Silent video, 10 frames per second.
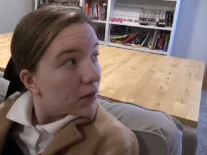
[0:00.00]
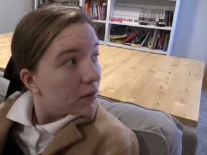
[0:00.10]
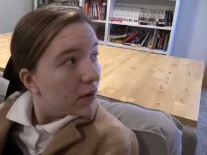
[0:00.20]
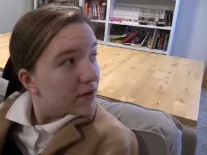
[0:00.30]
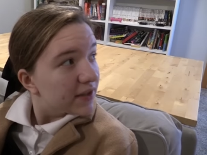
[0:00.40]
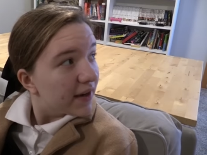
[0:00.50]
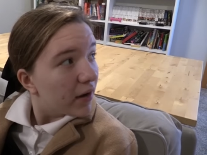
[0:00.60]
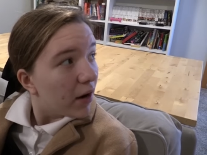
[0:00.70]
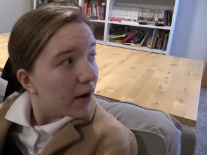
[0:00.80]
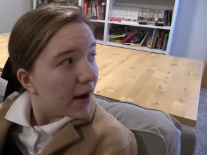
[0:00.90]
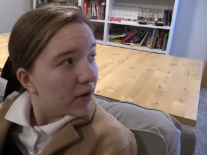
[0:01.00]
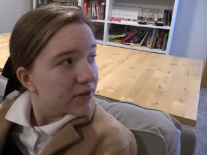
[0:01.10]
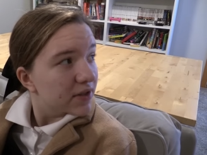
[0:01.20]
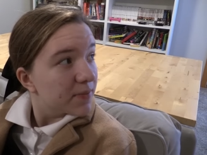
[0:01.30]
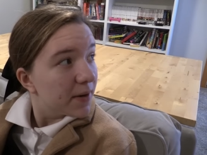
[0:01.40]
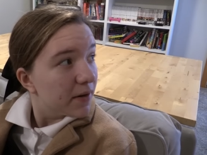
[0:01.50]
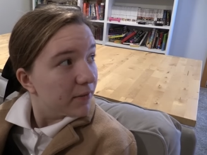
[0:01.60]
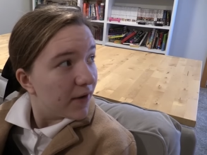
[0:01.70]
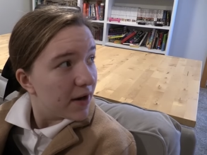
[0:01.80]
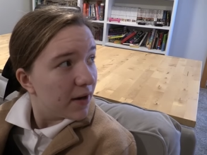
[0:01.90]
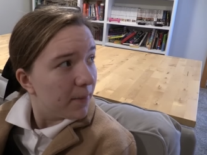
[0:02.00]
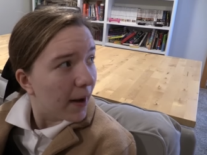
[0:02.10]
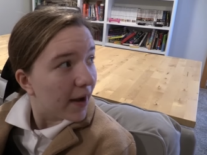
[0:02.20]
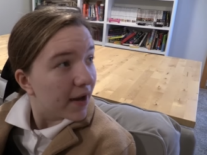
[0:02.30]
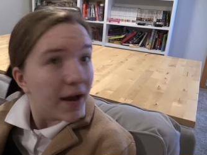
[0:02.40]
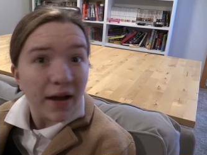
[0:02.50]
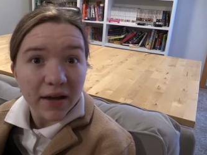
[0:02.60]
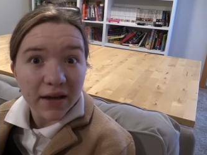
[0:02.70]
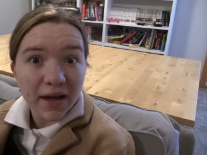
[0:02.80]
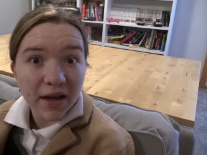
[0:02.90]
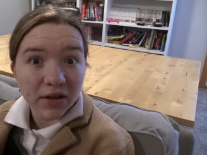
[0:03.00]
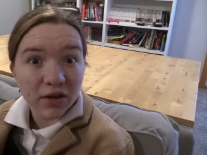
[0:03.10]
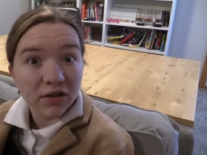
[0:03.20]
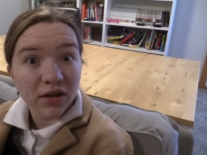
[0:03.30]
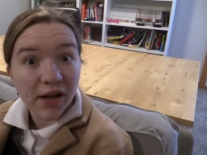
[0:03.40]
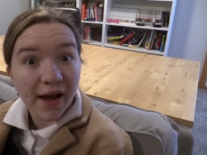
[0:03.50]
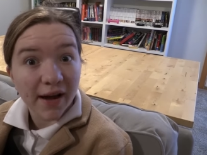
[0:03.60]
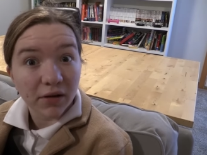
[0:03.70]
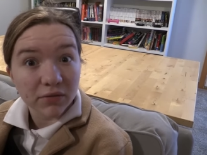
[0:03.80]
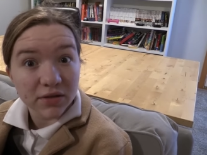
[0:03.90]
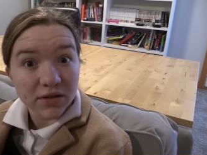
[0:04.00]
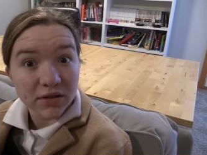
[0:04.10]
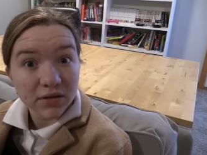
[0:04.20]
Looks like our house has been invaded by killer clowns.